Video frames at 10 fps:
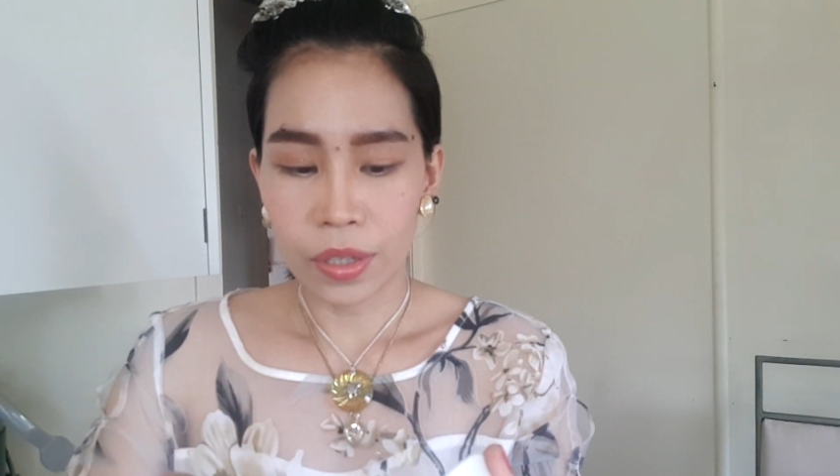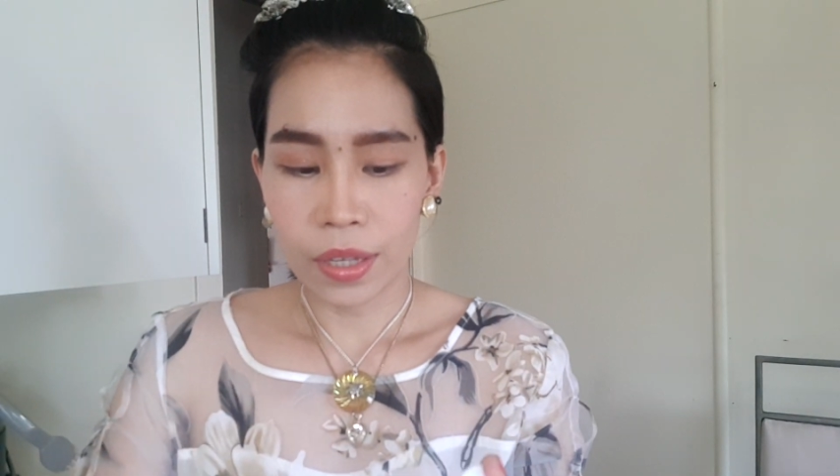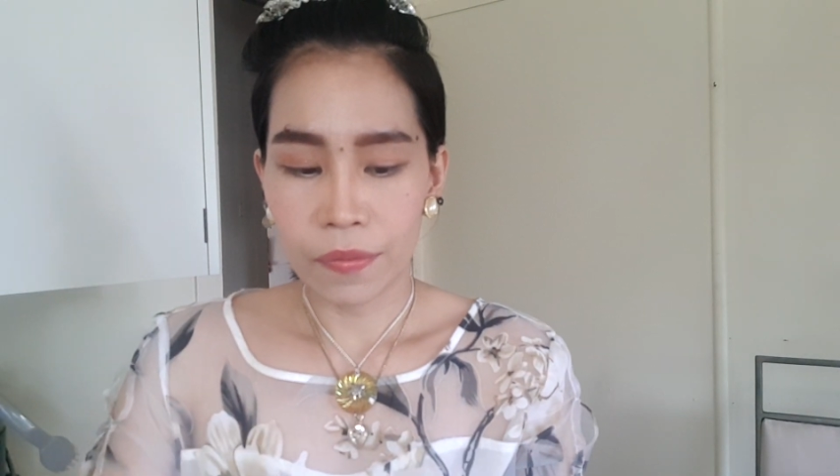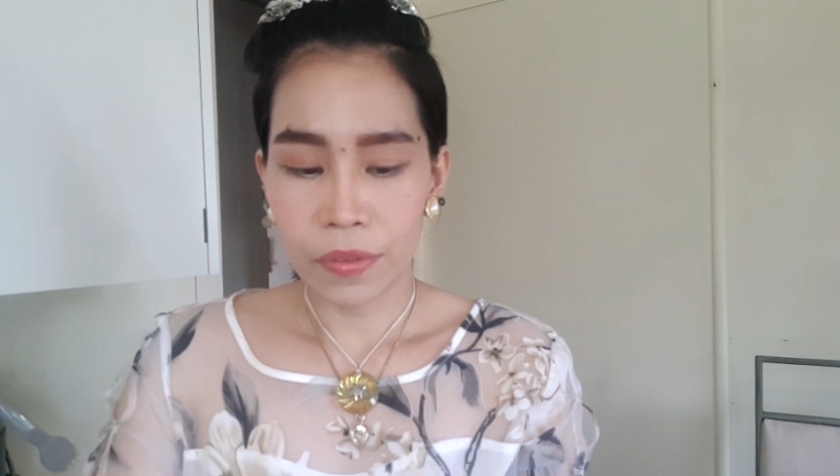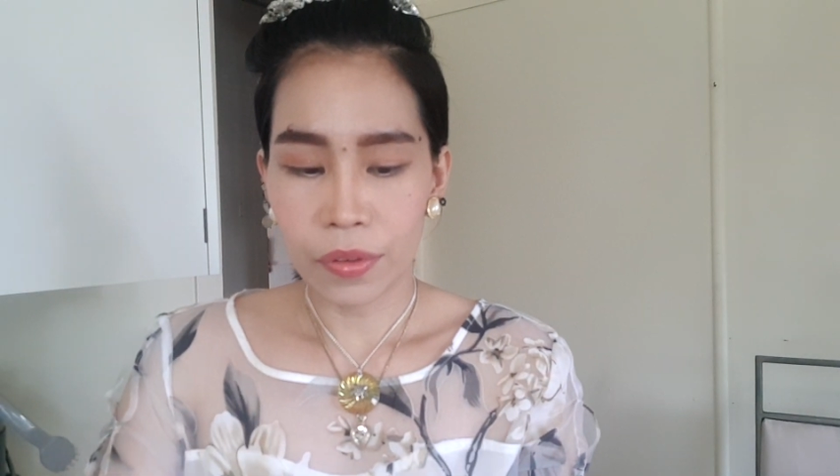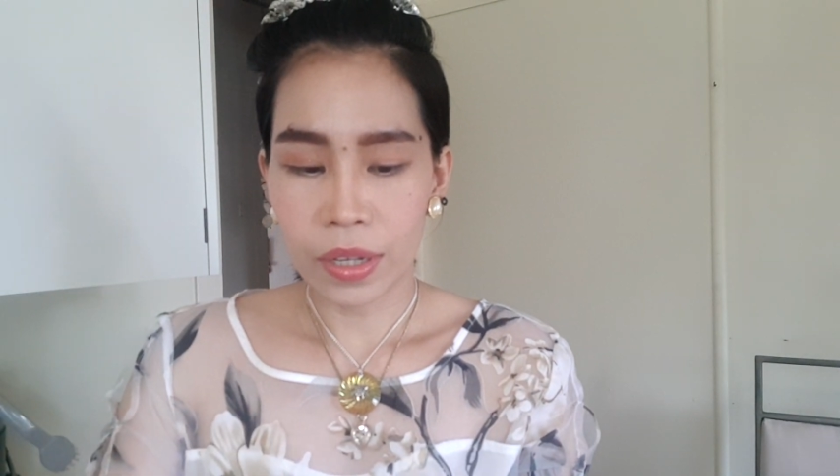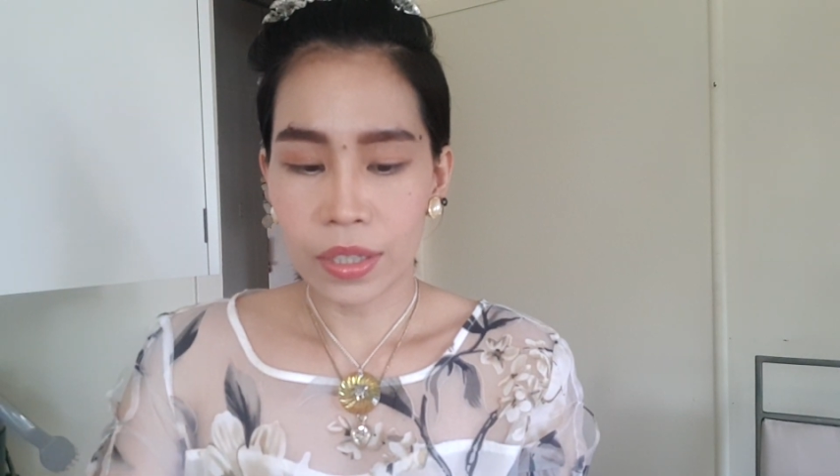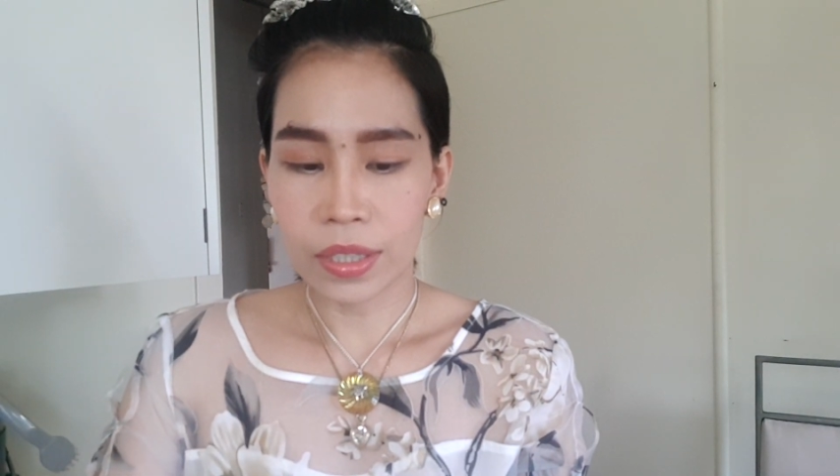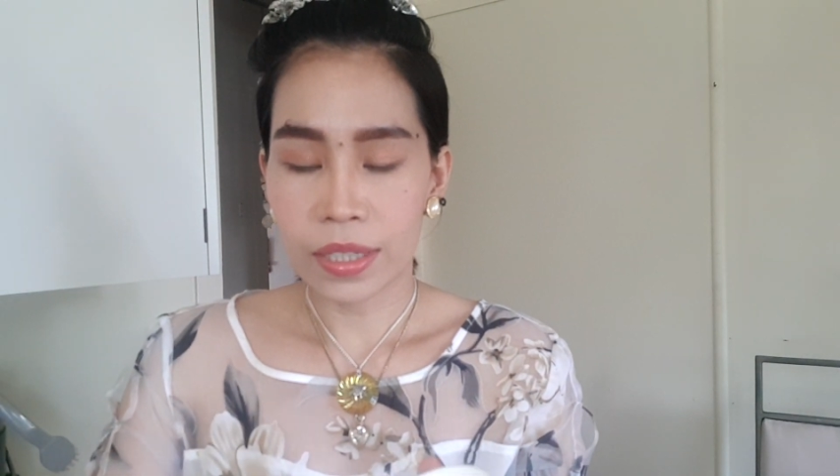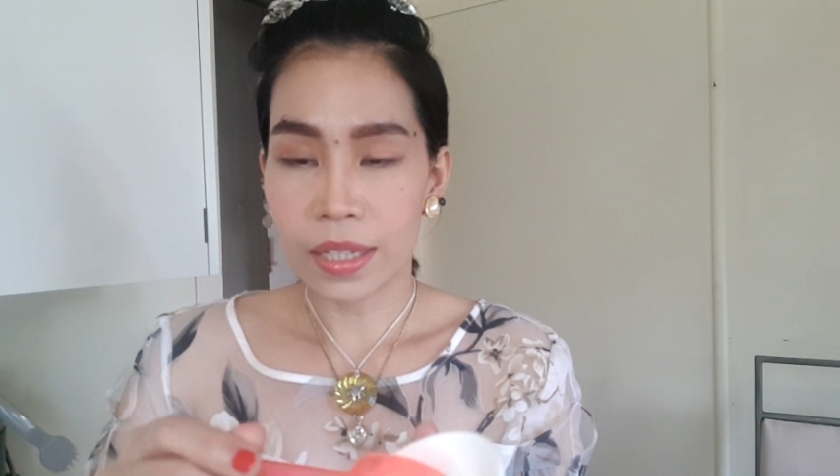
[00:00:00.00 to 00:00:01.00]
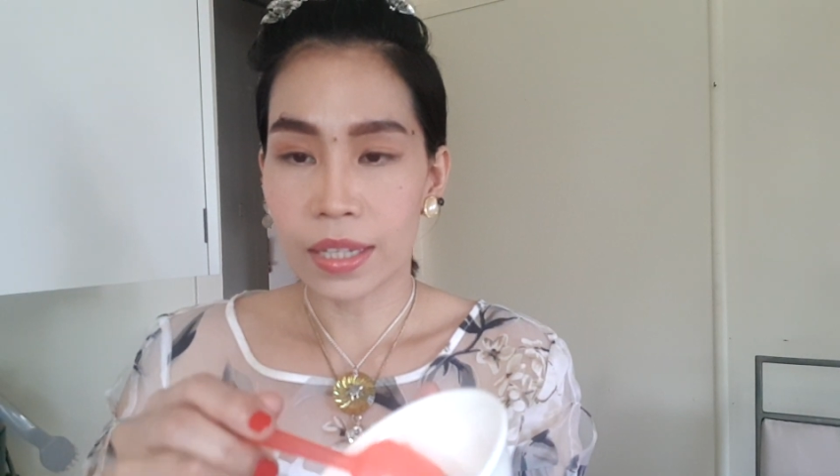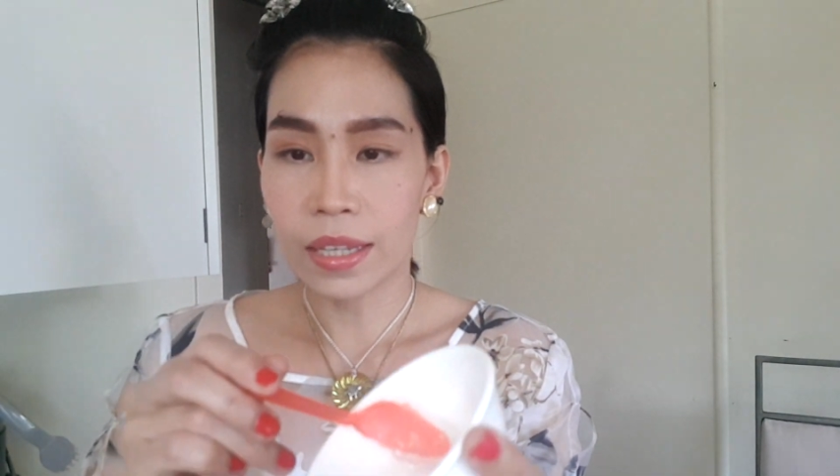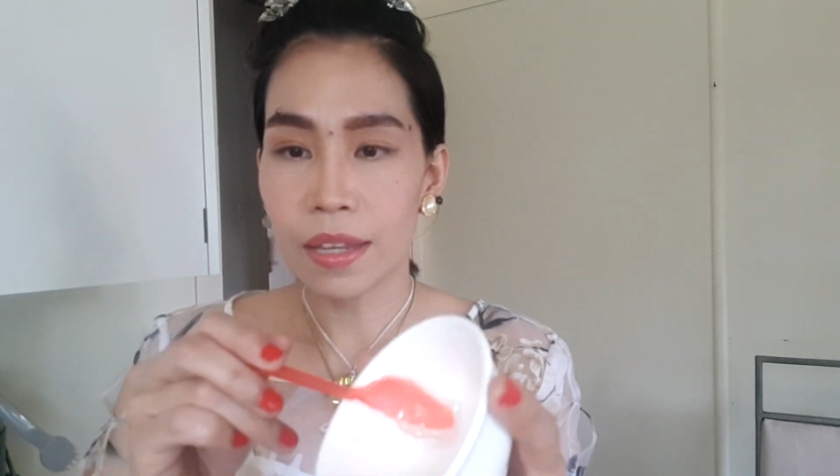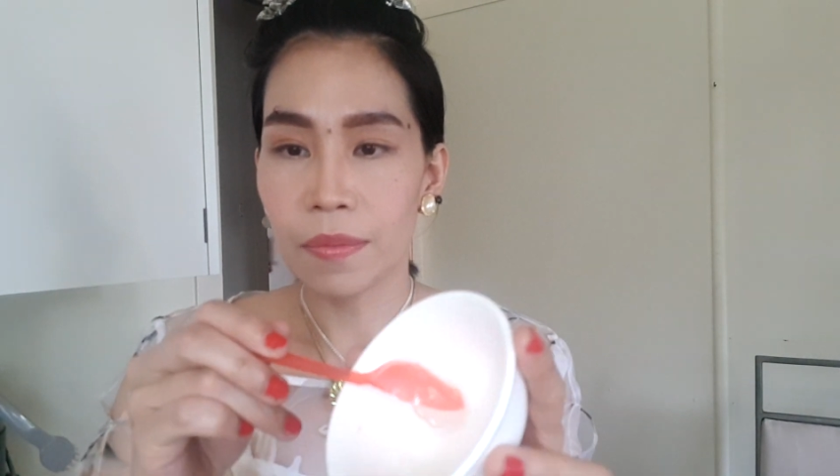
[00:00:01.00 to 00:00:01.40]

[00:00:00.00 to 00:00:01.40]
if you can see,